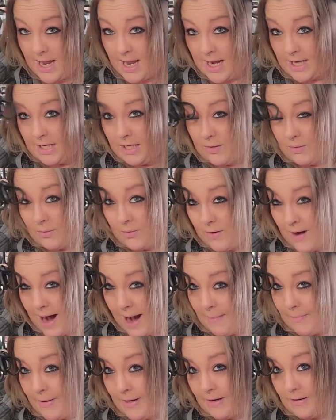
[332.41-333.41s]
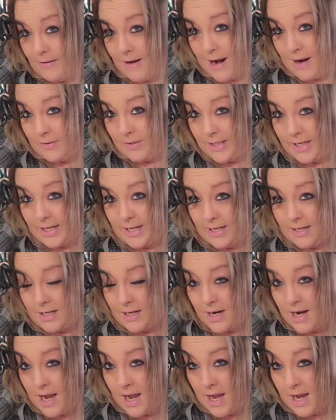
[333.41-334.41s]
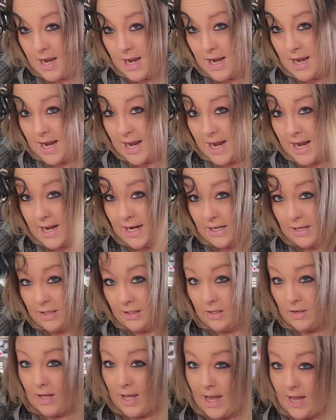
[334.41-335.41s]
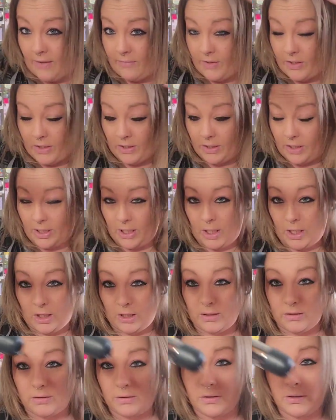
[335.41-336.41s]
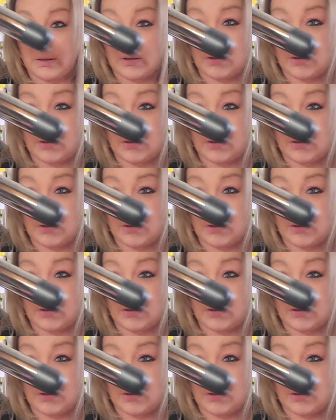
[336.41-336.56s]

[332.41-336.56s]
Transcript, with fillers: And you wrap it around here. And you'll have your little